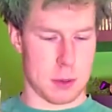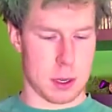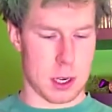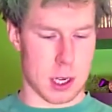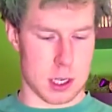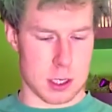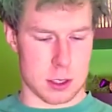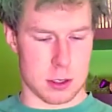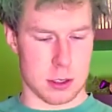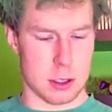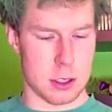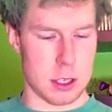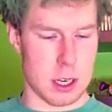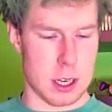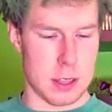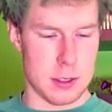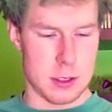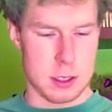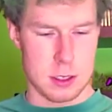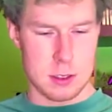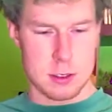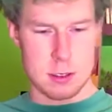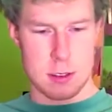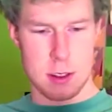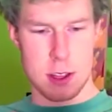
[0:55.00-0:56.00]
cutter and
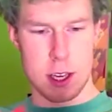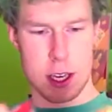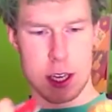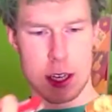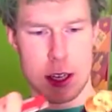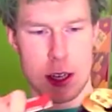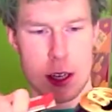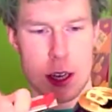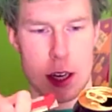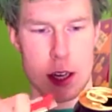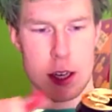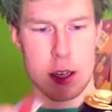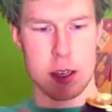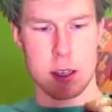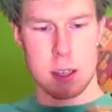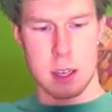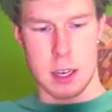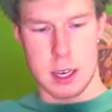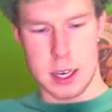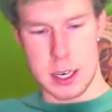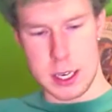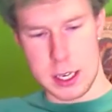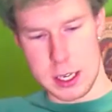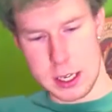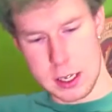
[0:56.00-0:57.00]
this thing,
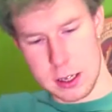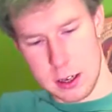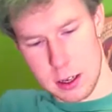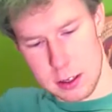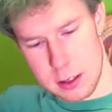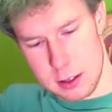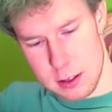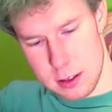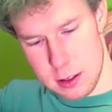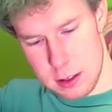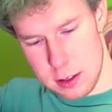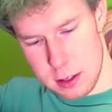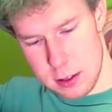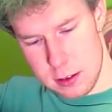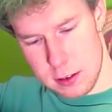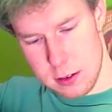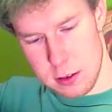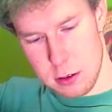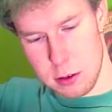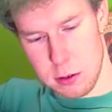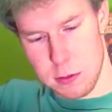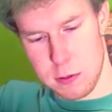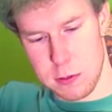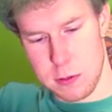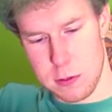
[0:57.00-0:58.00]
and I cut
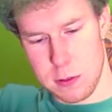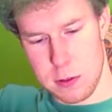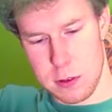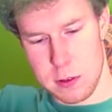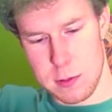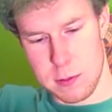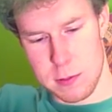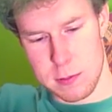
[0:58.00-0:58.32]
this off